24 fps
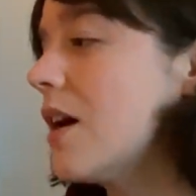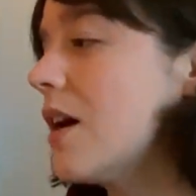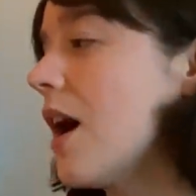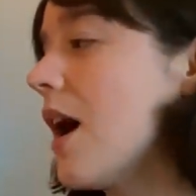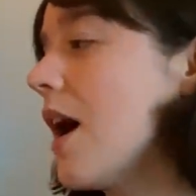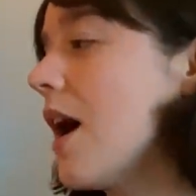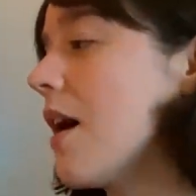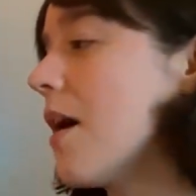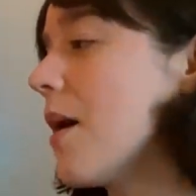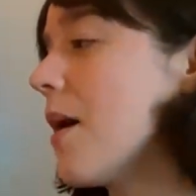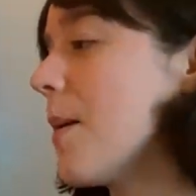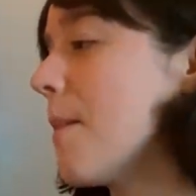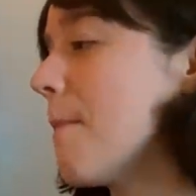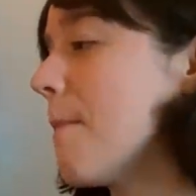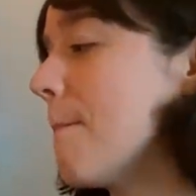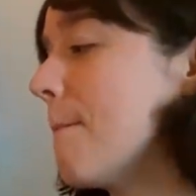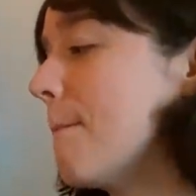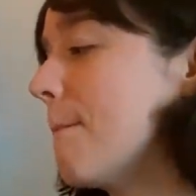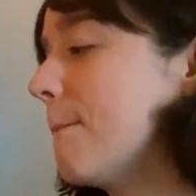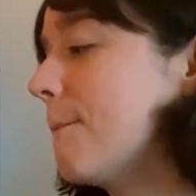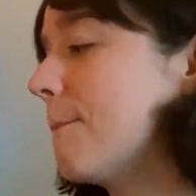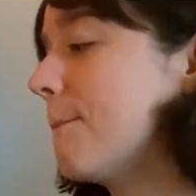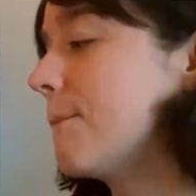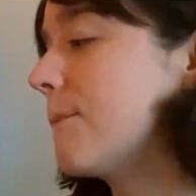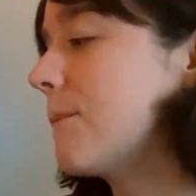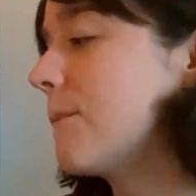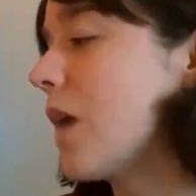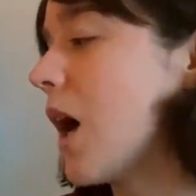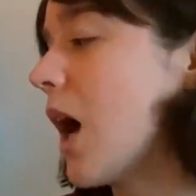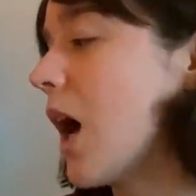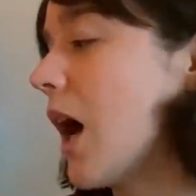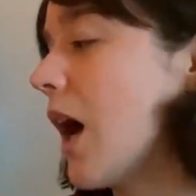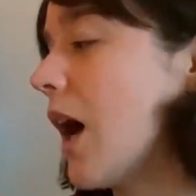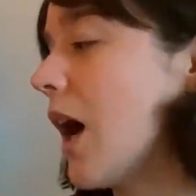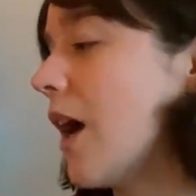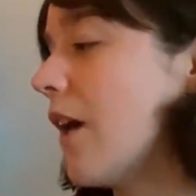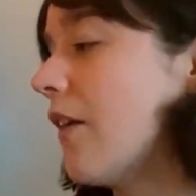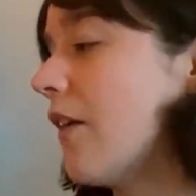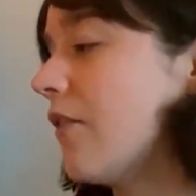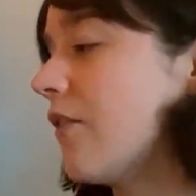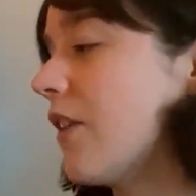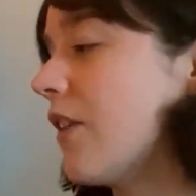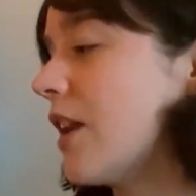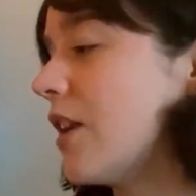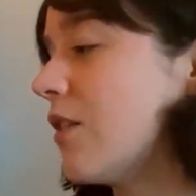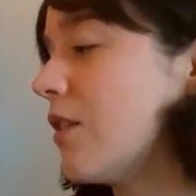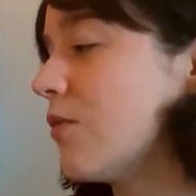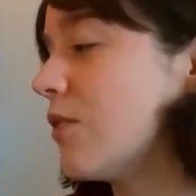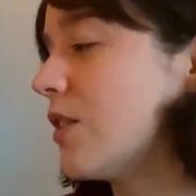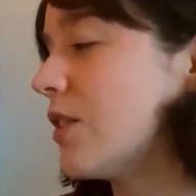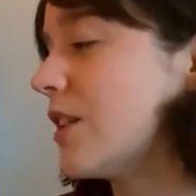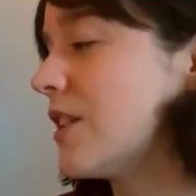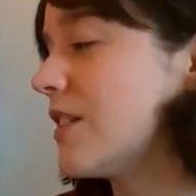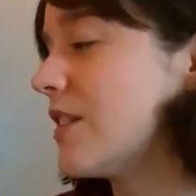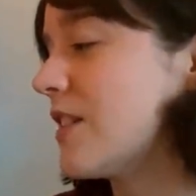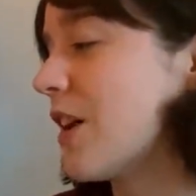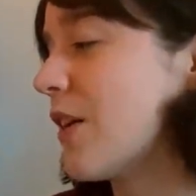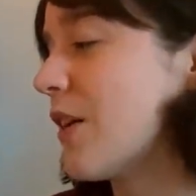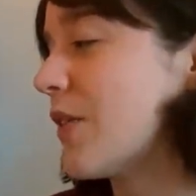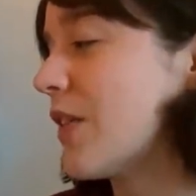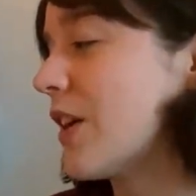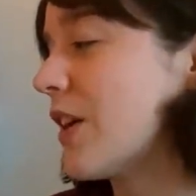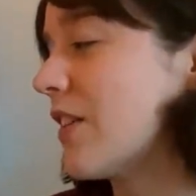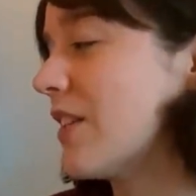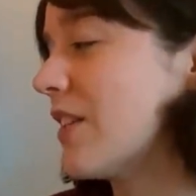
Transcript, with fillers: Um, if anyone is out there